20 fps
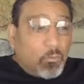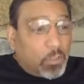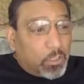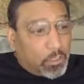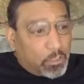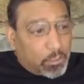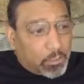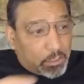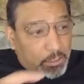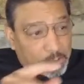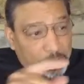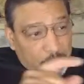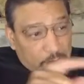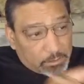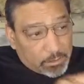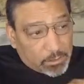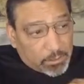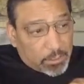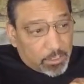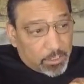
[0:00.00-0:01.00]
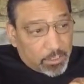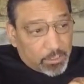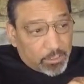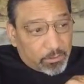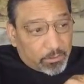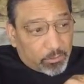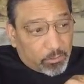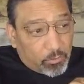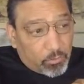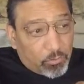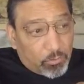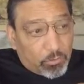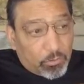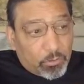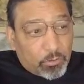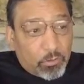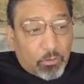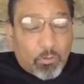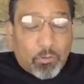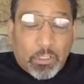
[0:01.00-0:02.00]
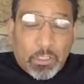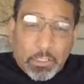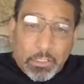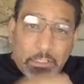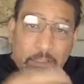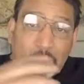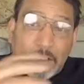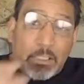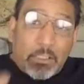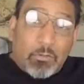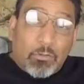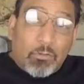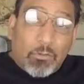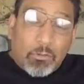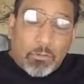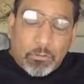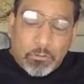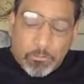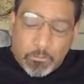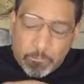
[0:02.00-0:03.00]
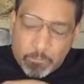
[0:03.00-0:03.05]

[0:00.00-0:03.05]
One of the things that this guy ignored, or at least ignored,